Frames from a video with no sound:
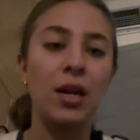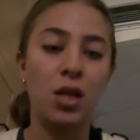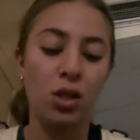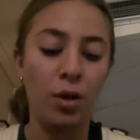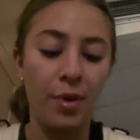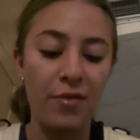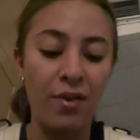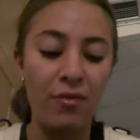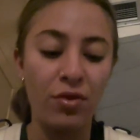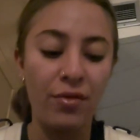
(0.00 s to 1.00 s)
in the lobby at
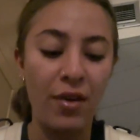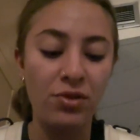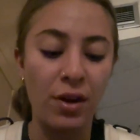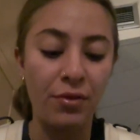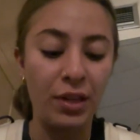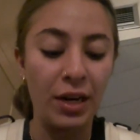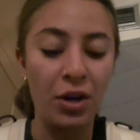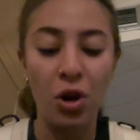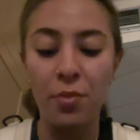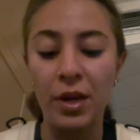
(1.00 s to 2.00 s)
5:45, so I really need
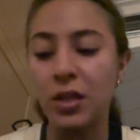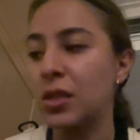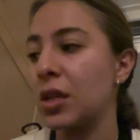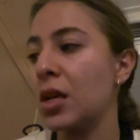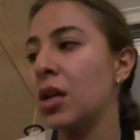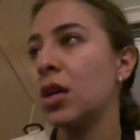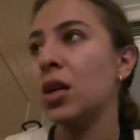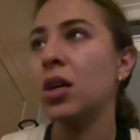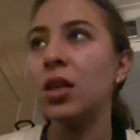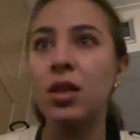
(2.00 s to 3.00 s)
to go because
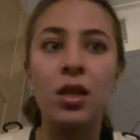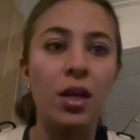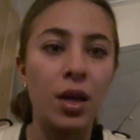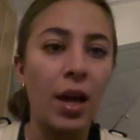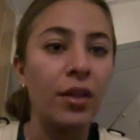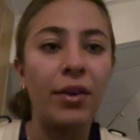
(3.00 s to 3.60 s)
but